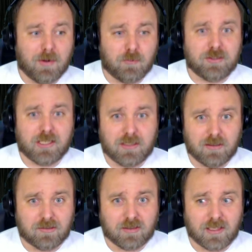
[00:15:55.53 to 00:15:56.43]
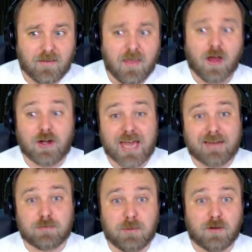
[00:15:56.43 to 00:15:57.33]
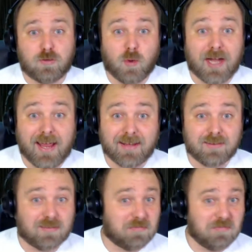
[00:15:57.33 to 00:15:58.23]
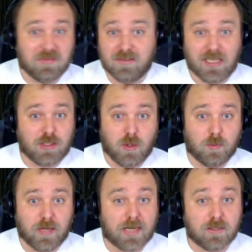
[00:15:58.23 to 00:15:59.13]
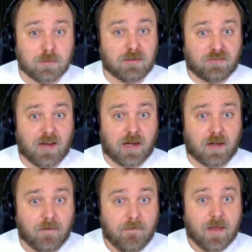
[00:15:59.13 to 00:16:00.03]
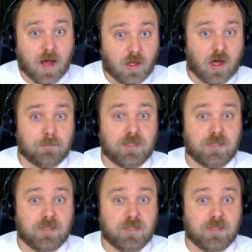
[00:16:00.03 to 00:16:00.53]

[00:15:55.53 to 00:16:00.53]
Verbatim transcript: Ridiculously. On the Xbox One X, they don't. And to be fair, a lot of